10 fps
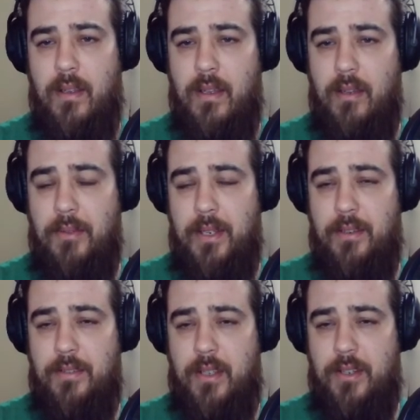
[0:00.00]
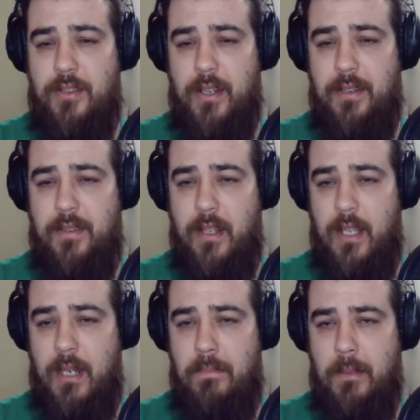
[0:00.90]
I mean, there's a good chance that a
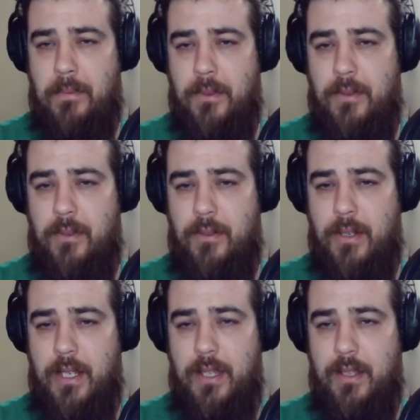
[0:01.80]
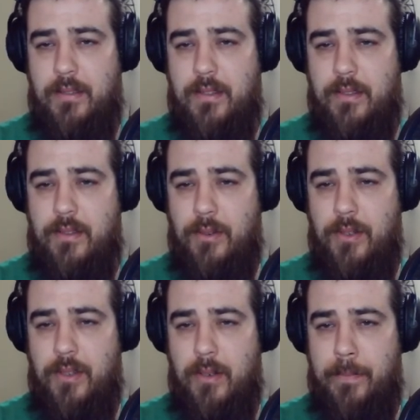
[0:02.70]
lot of people that are in this
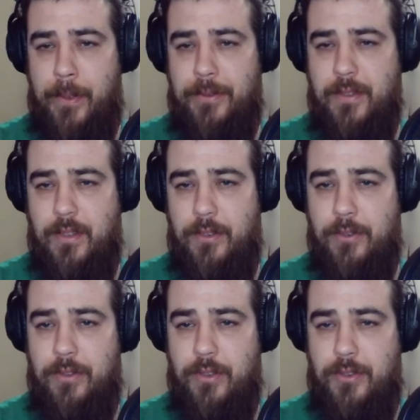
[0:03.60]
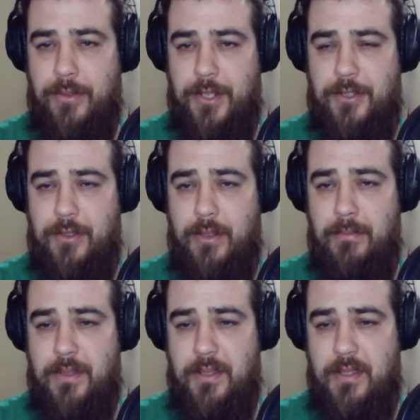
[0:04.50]
Discord that are posting their, their Twitch
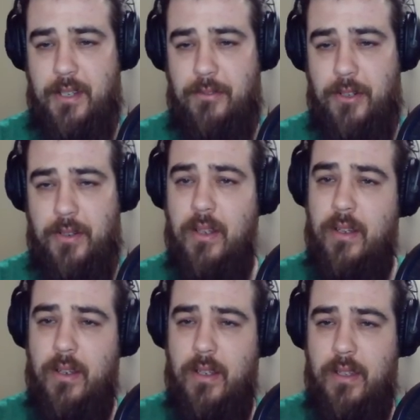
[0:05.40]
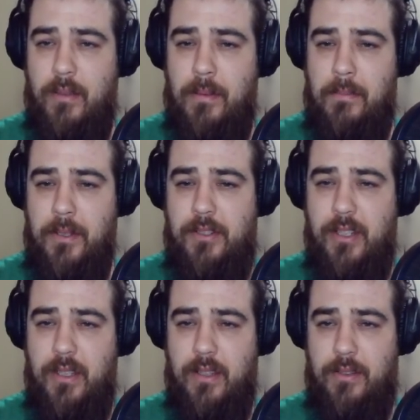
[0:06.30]
streams and stuff are they're probably
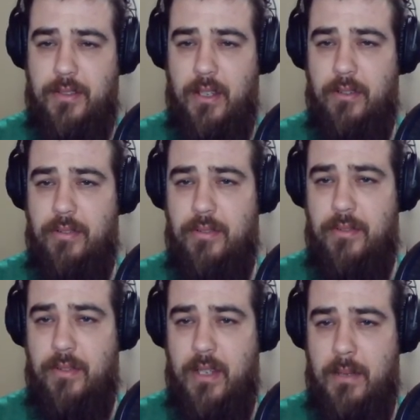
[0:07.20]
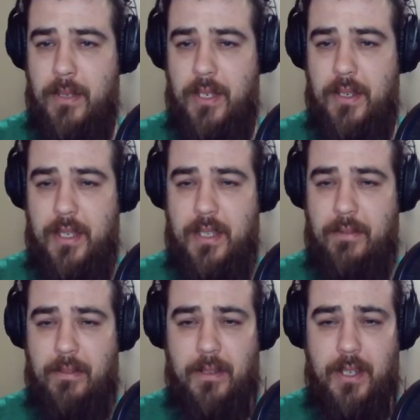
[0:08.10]
cheating themselves. I mean, they
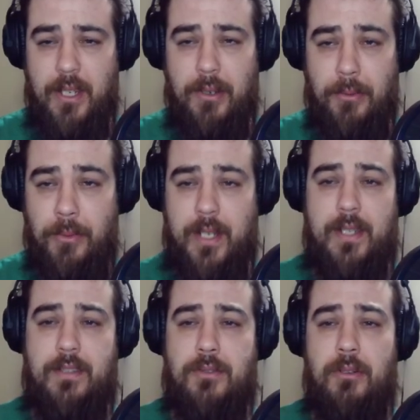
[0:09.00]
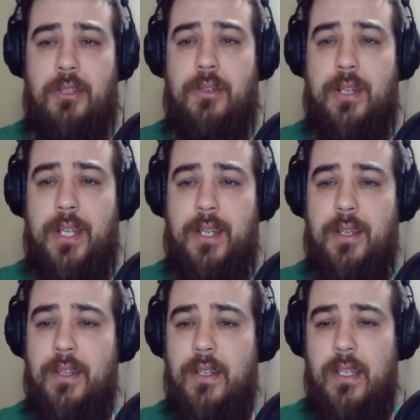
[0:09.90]
definitely know what Discord they're in.
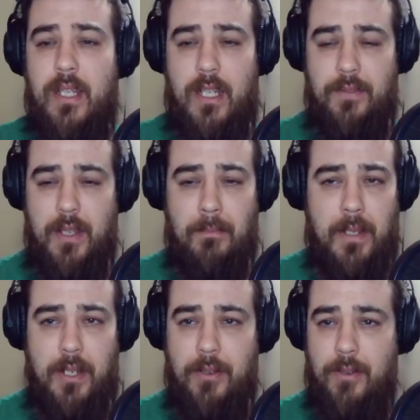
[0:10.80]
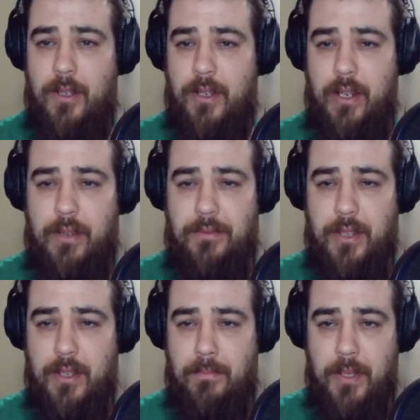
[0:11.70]
If they've been in here long enough
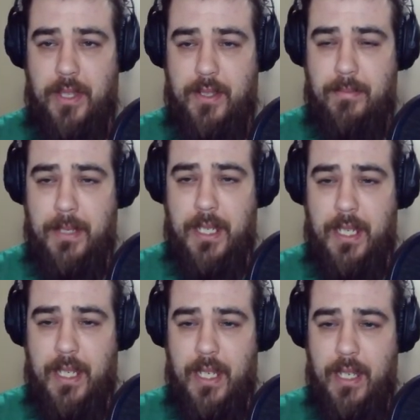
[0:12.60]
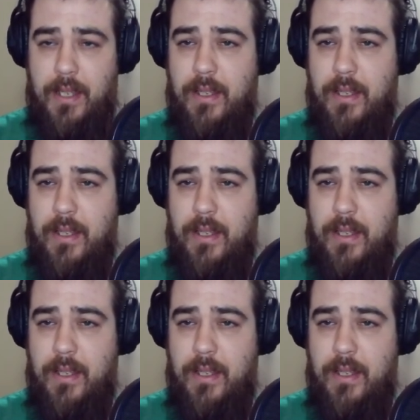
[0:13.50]
to put this many uh,